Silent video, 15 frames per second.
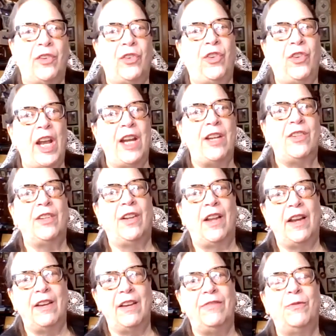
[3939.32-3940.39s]
like a stage in
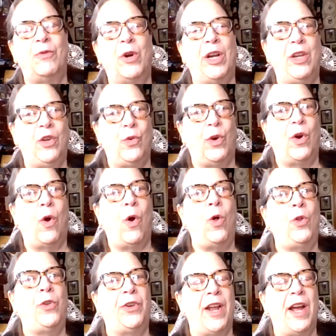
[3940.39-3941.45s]
life where you were
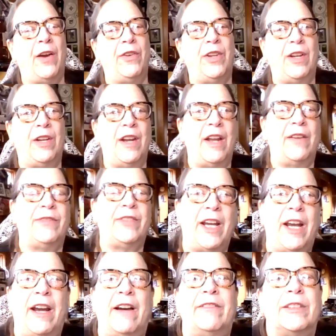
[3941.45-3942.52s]
older now you didn't have
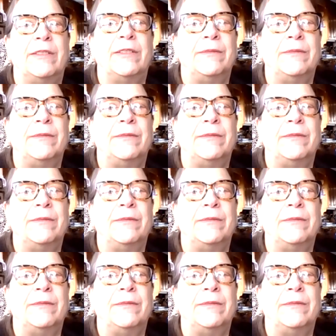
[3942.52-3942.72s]
to have